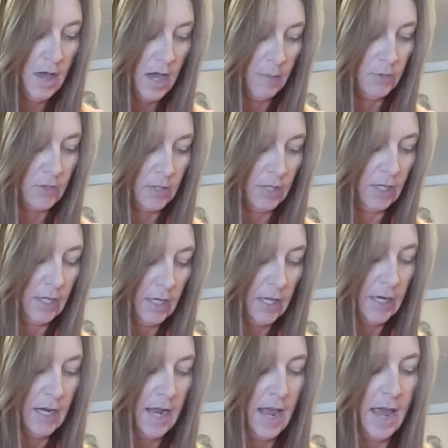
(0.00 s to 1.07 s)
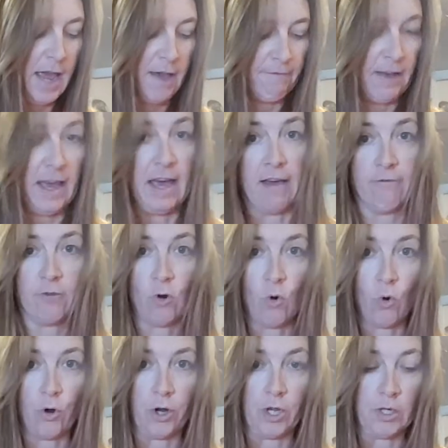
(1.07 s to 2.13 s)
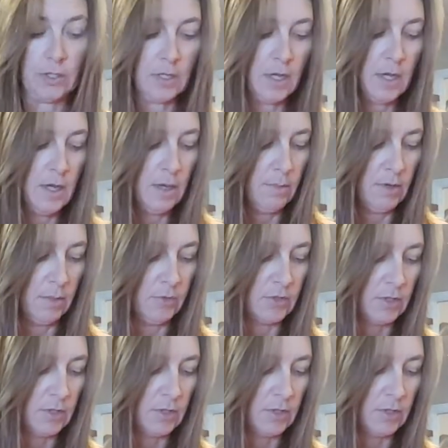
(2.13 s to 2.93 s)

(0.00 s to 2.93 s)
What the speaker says: I'm just going to cut it in half. I have cored it, but I'm just